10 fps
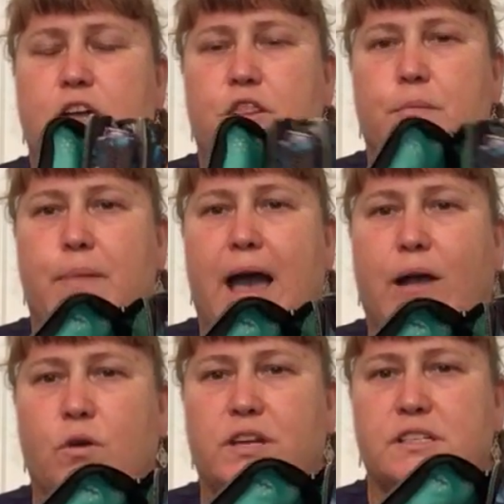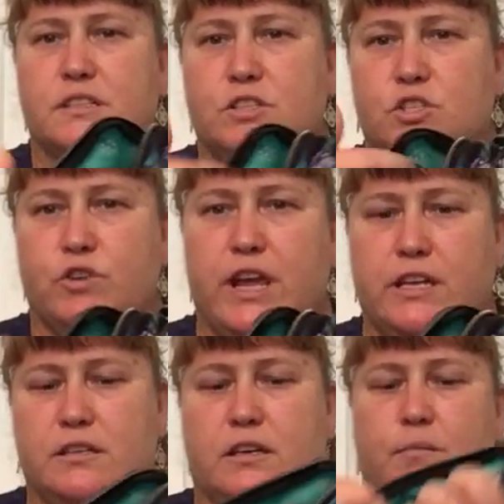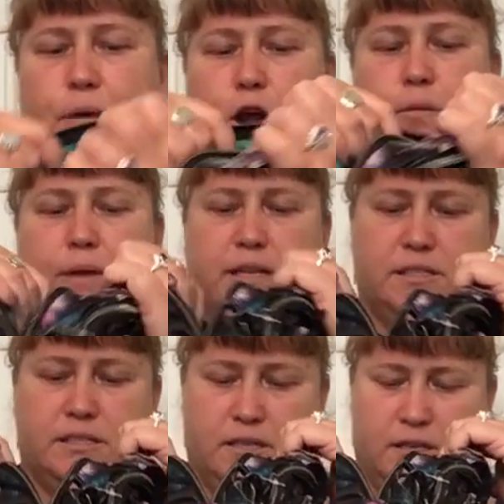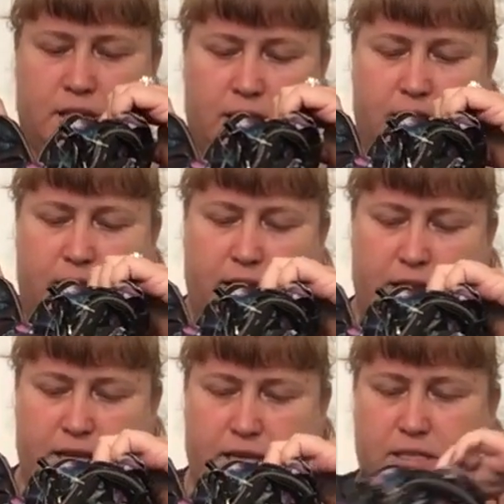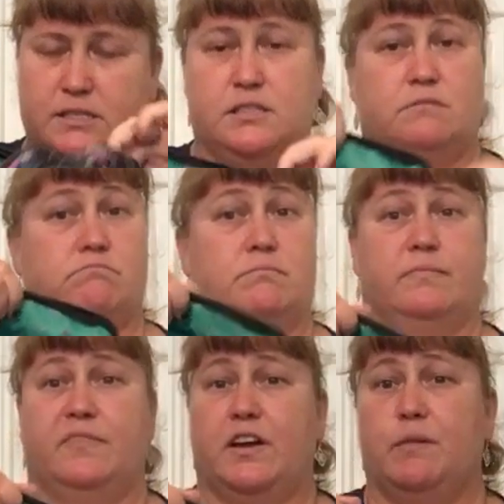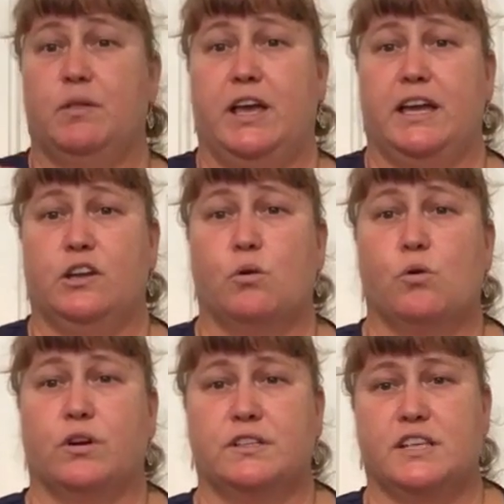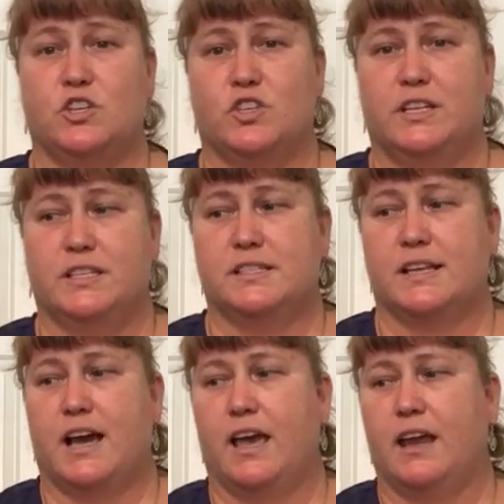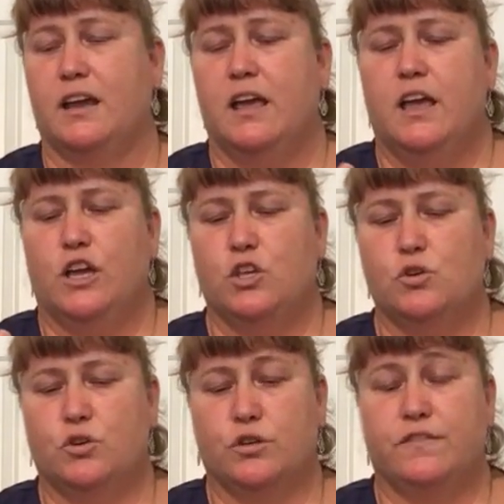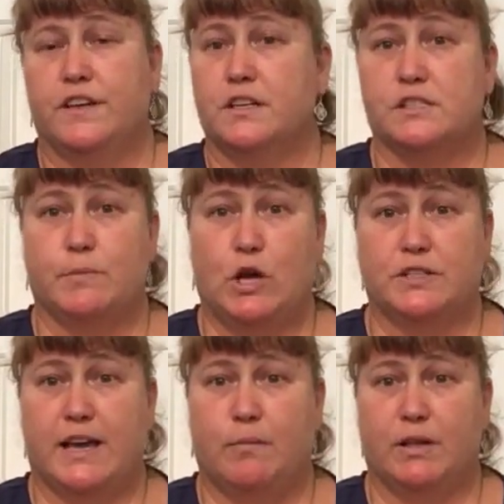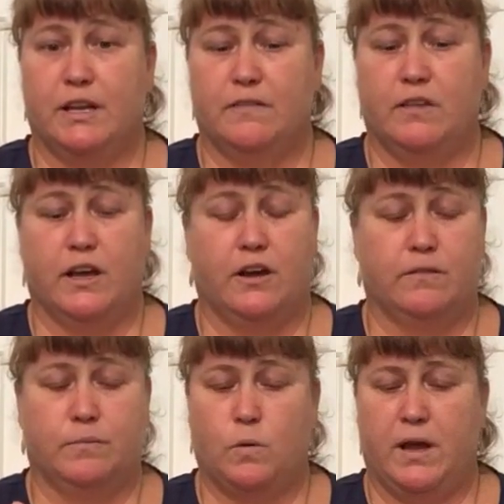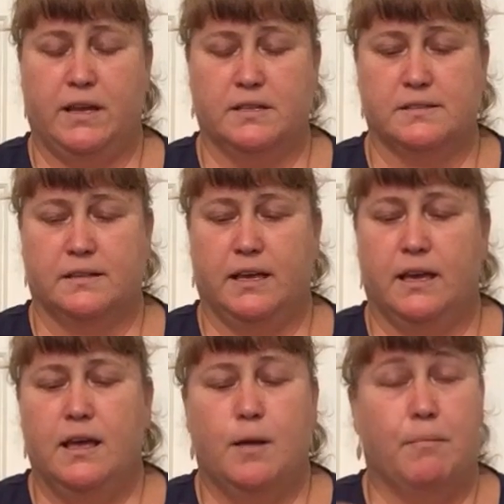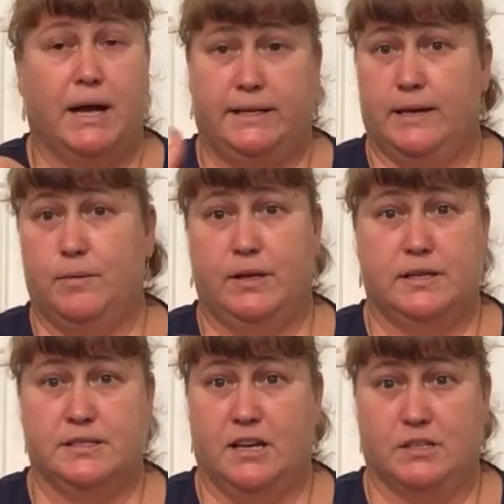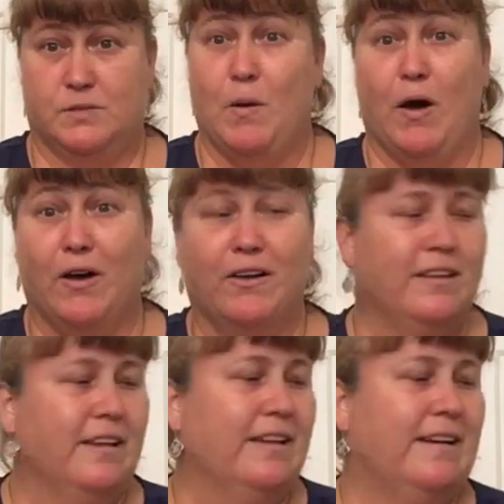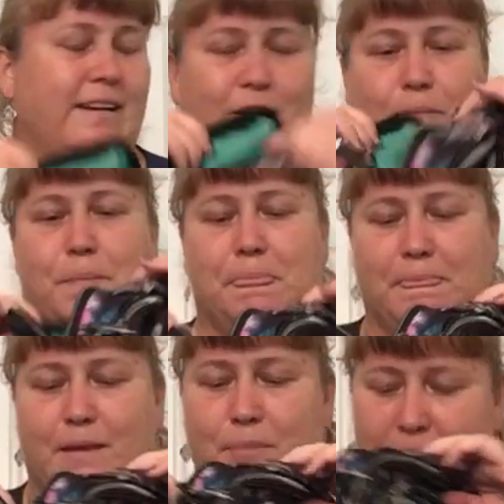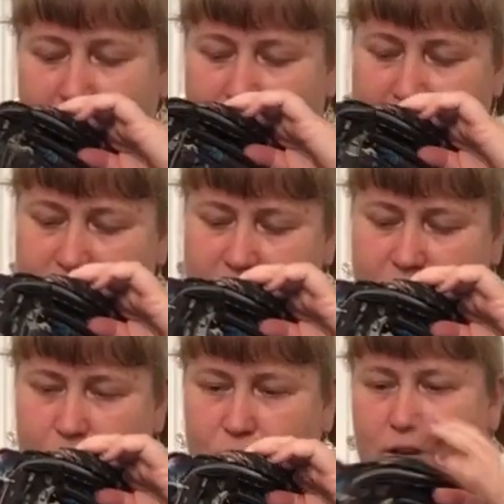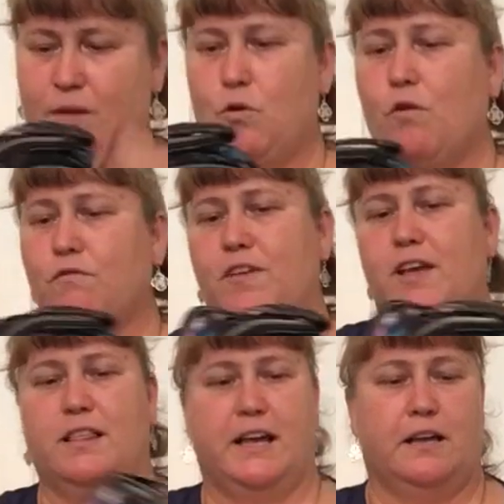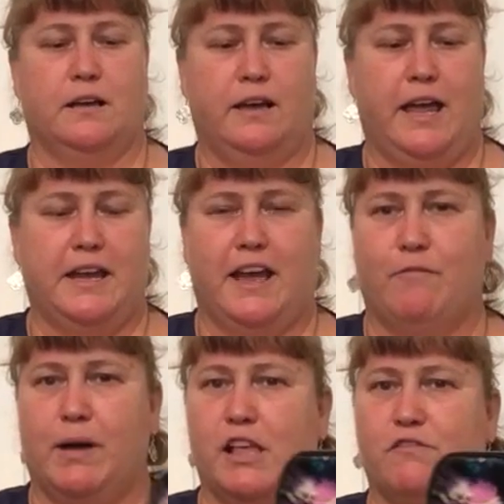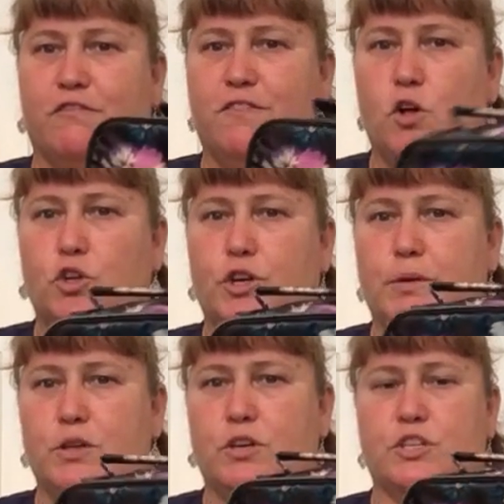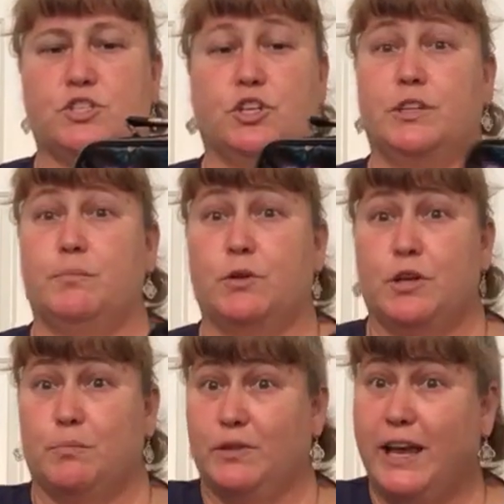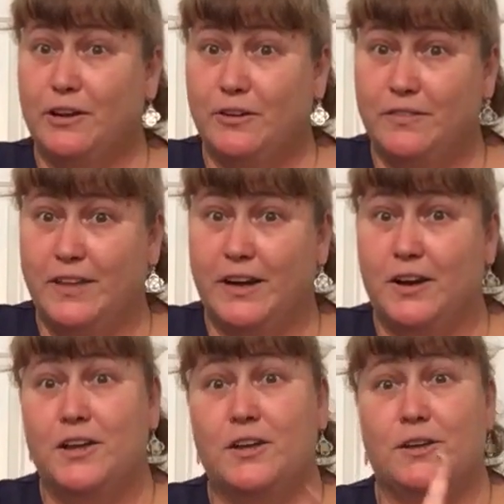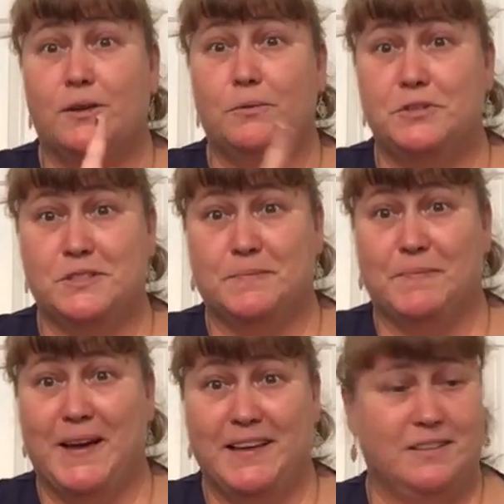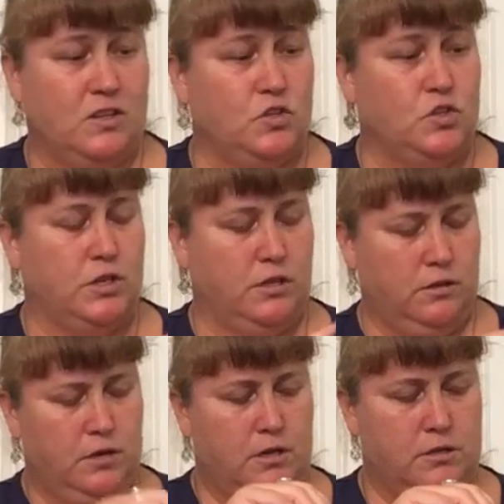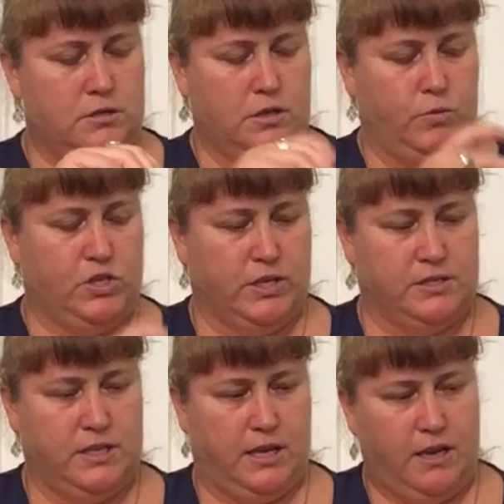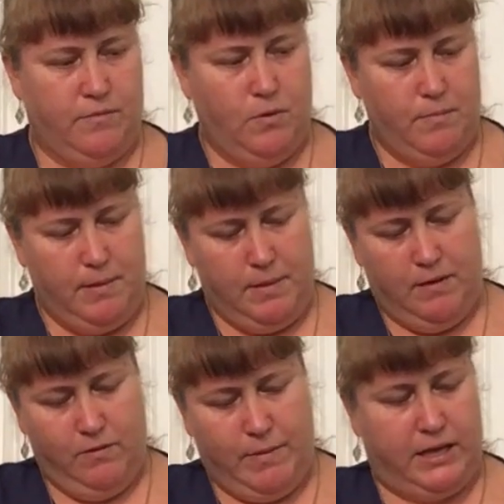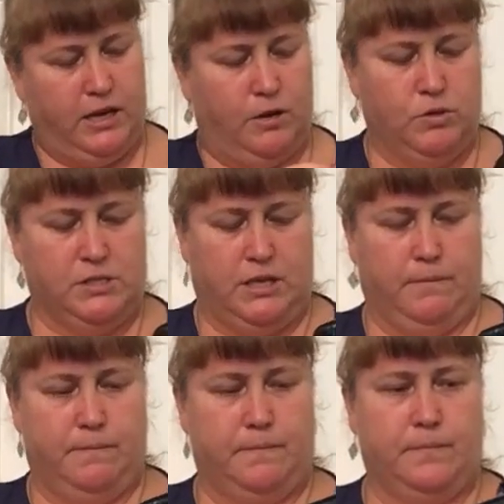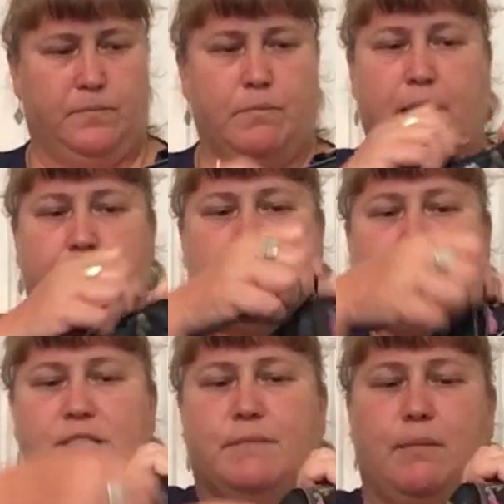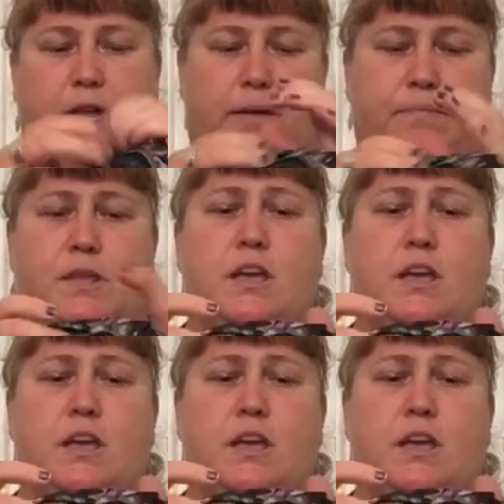The back one is a straight compartment. It is very plain, no organization inside. You could fit a small tablet in there quite easily. My tablet is not small. Um, but yeah, so it won't fit like a eight and a half by 11 folder, but you could certainly put your planner in there, which is my intention. So we shall see. If, well, maybe even back here, we'll see. But that's my plan.